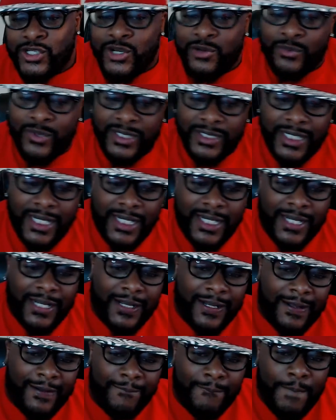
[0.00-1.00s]
one.
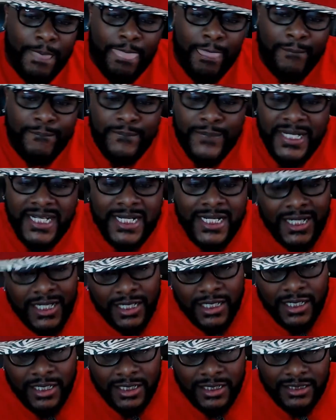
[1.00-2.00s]

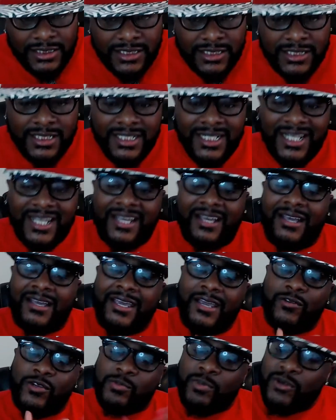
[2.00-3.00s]
Because it was
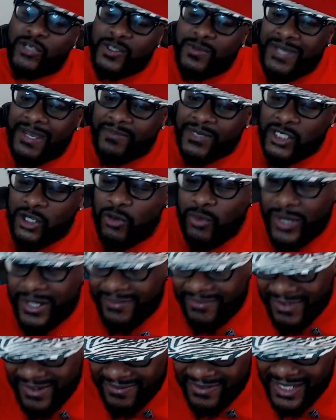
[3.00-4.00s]
supposed to be episode
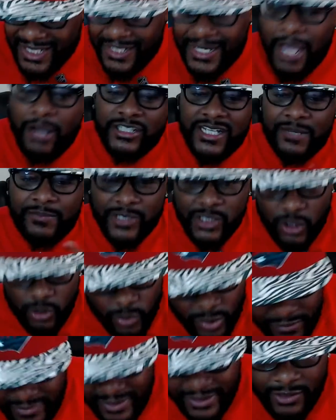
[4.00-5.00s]
150, now it's episode
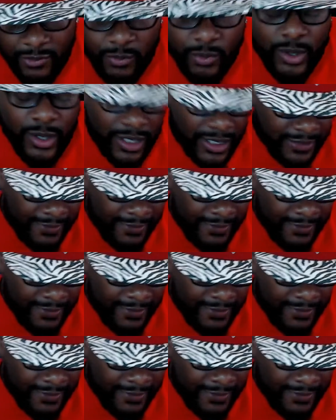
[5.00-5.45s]
151.